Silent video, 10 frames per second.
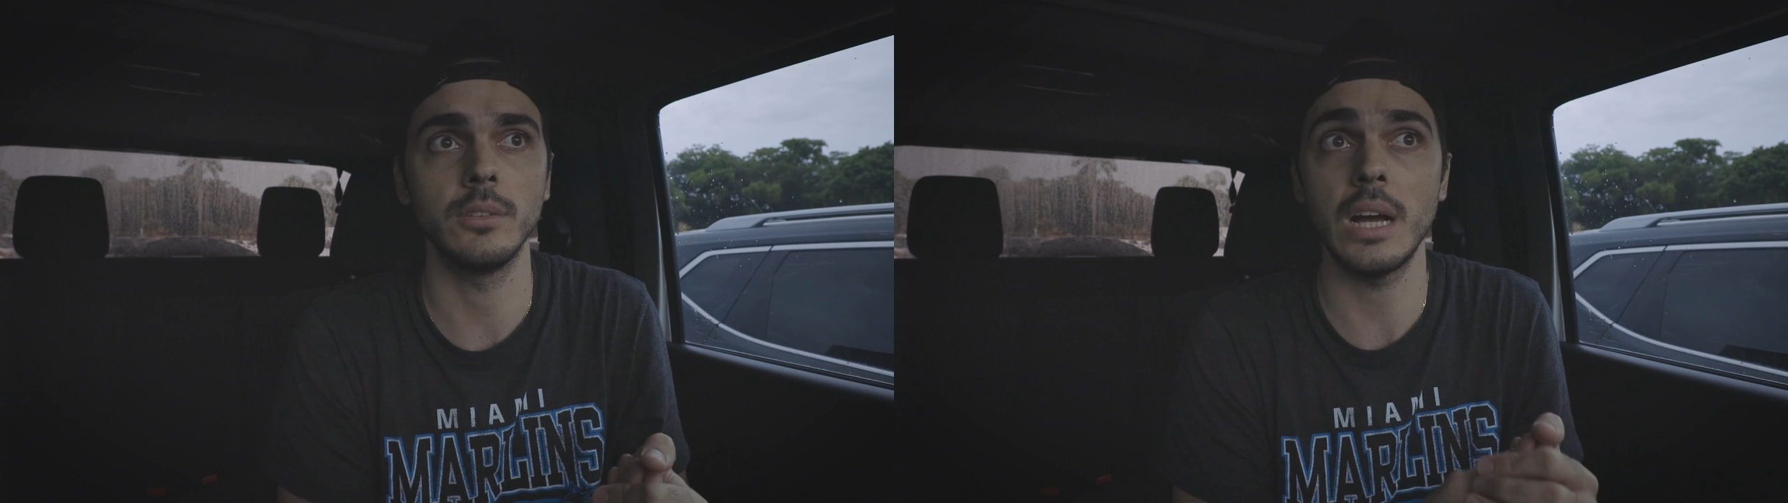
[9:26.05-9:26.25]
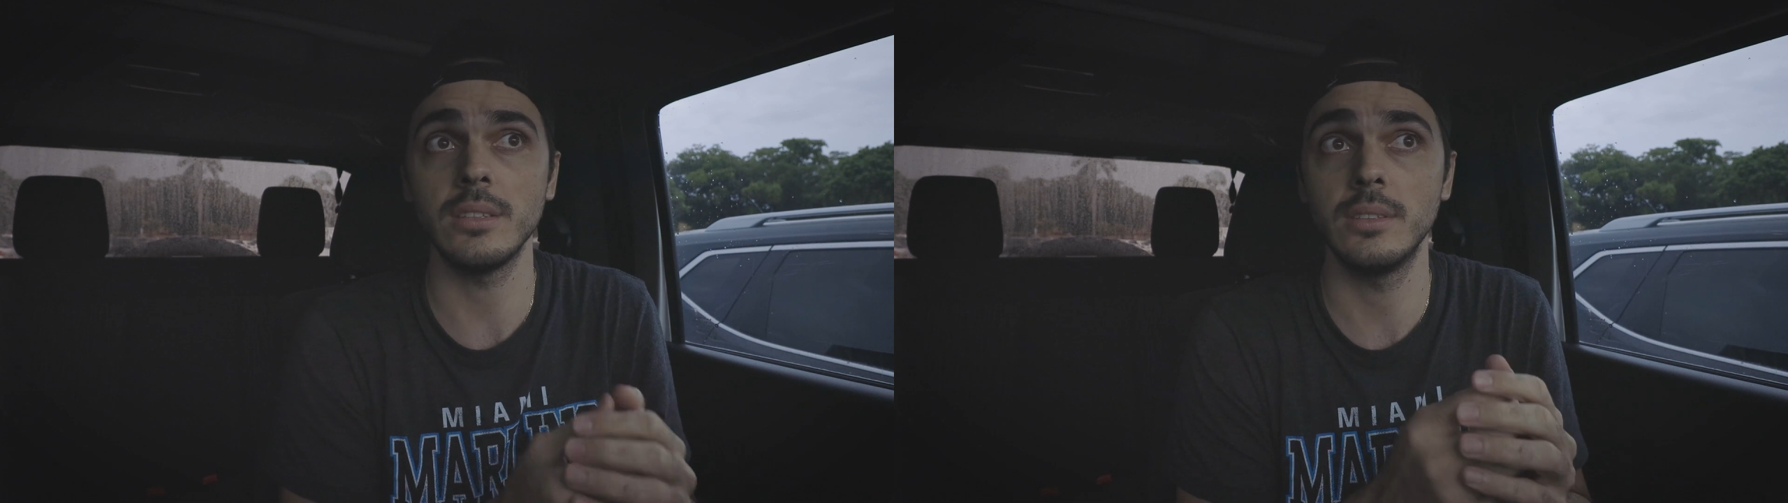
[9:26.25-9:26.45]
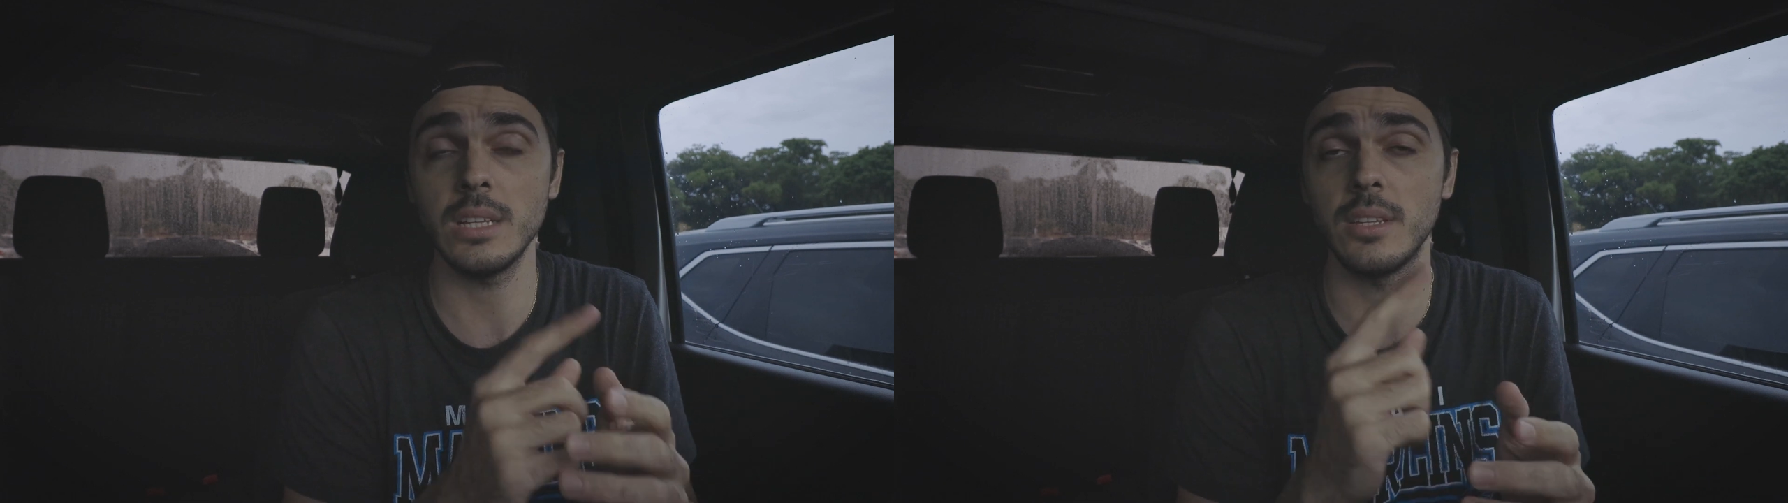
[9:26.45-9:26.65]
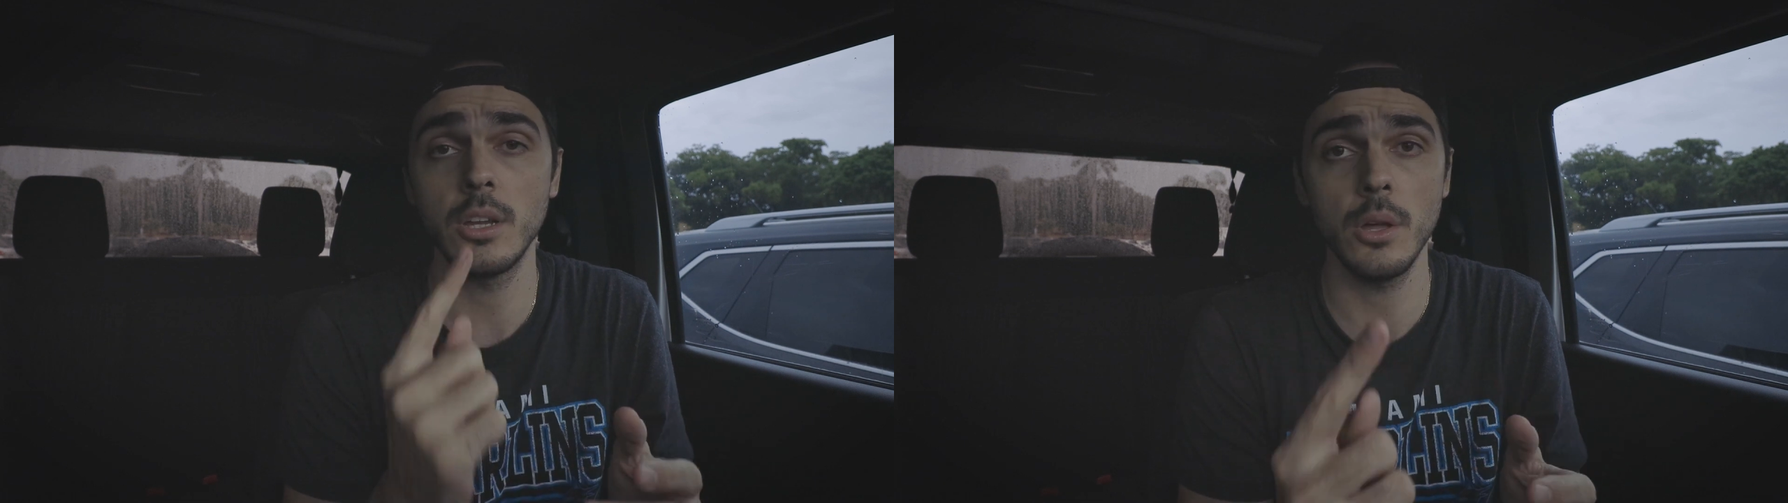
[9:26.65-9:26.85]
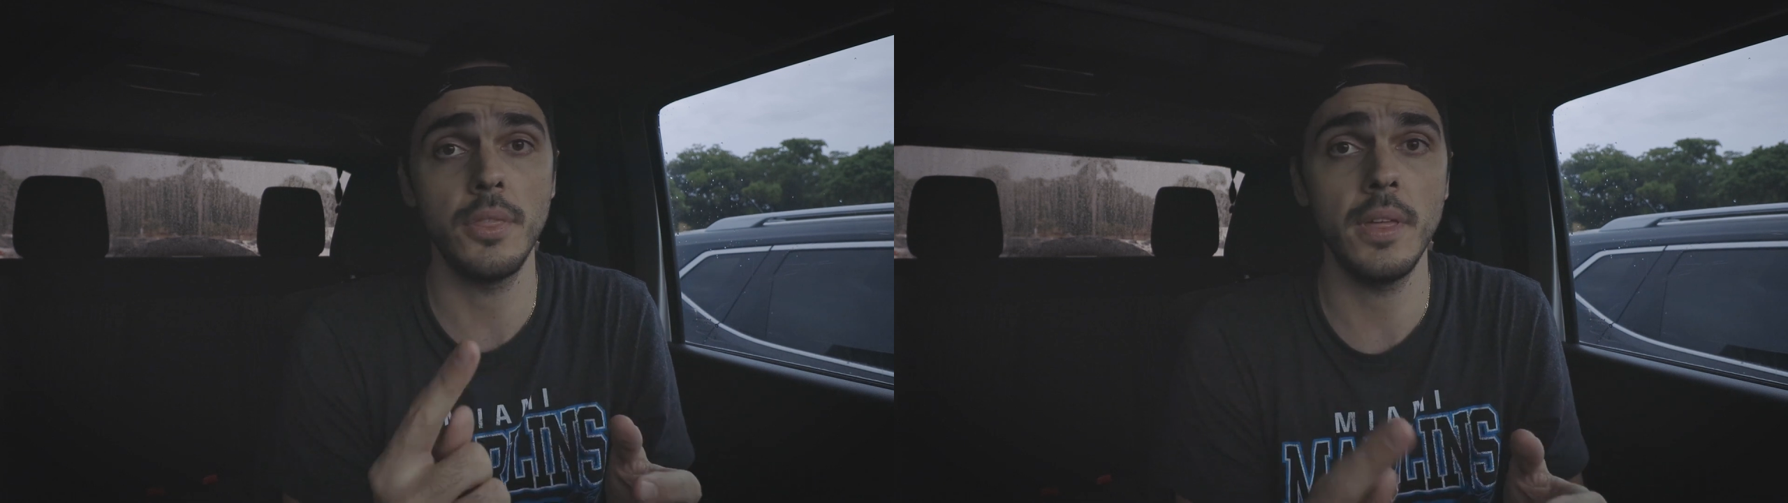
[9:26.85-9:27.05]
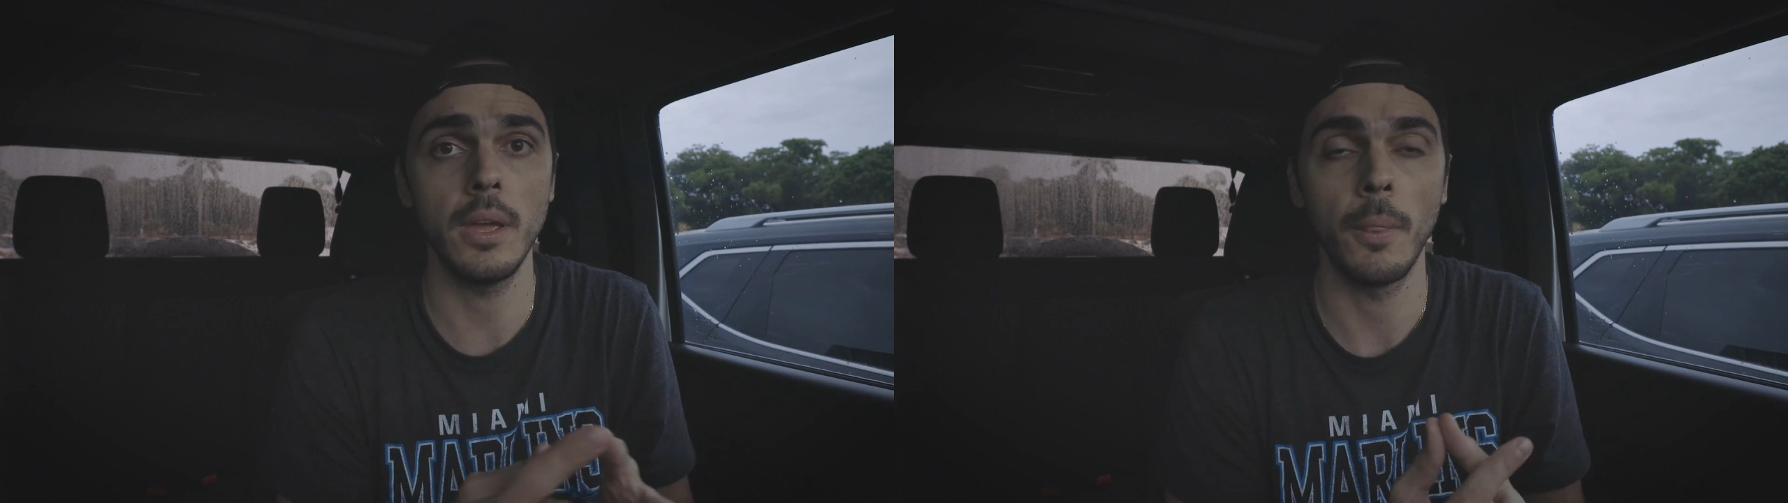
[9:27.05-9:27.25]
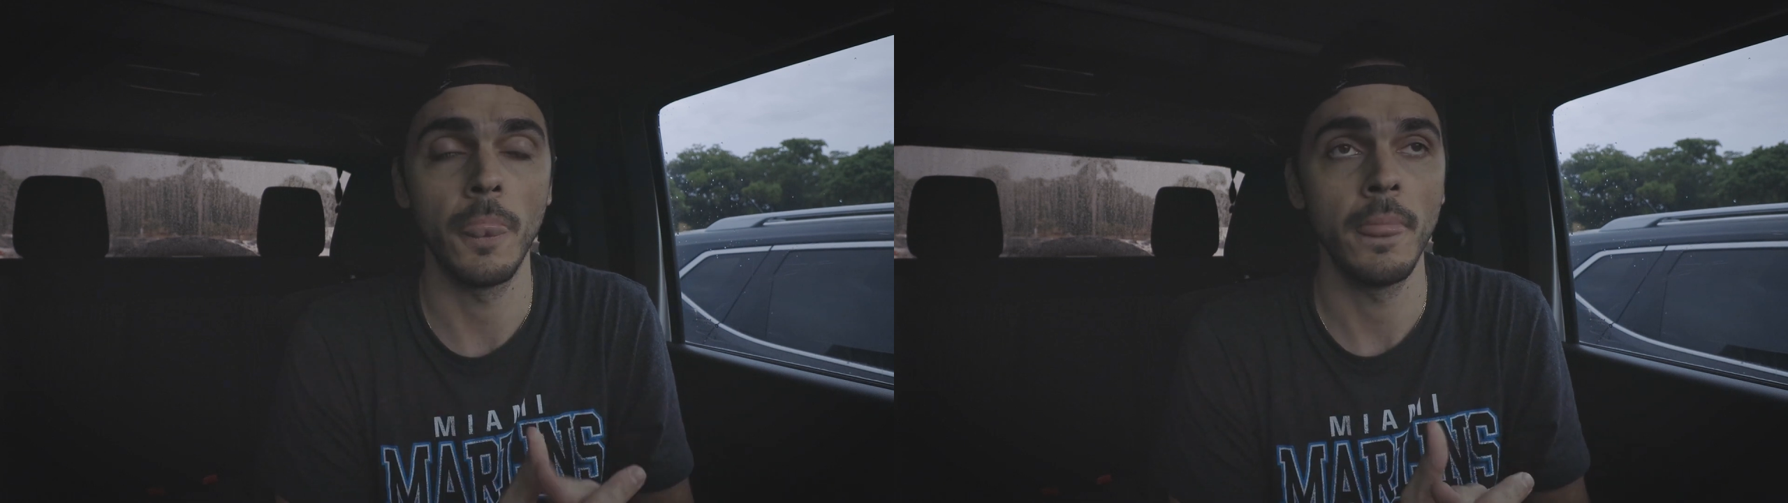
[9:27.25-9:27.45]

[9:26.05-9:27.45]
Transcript: So that's a good thing.